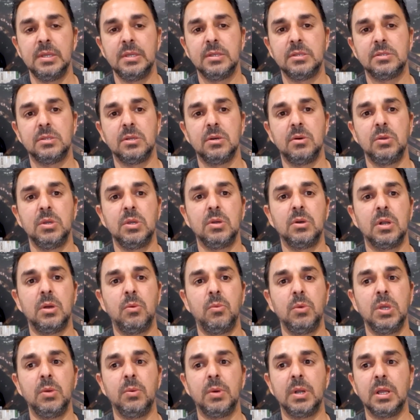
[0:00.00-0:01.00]
So you
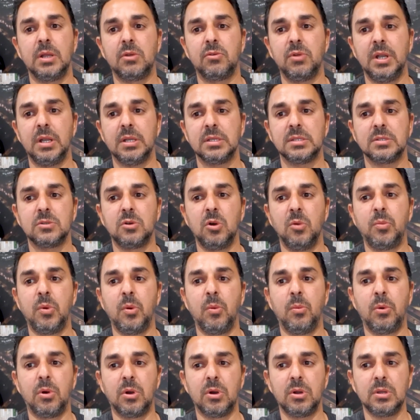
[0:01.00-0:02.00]
want to create a scope
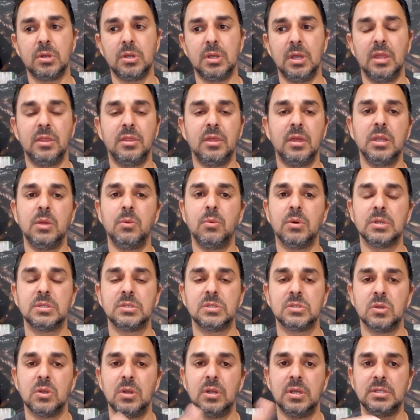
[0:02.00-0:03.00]
of work, and then you want
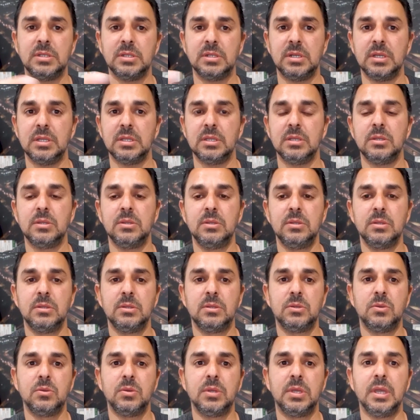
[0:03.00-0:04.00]
to solicit it
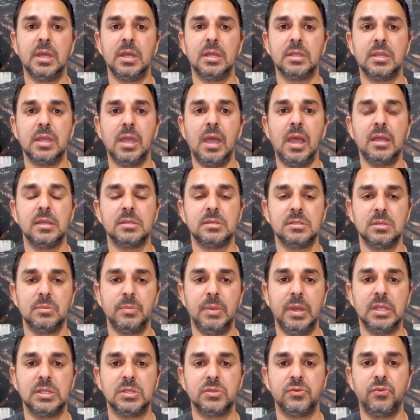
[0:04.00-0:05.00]
to get
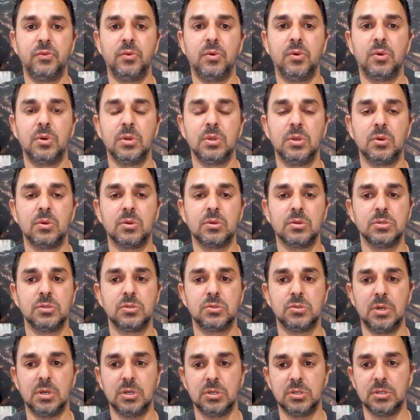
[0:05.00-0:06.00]
estimates for your
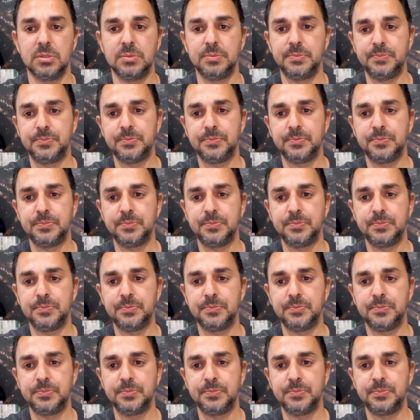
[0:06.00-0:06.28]
construction.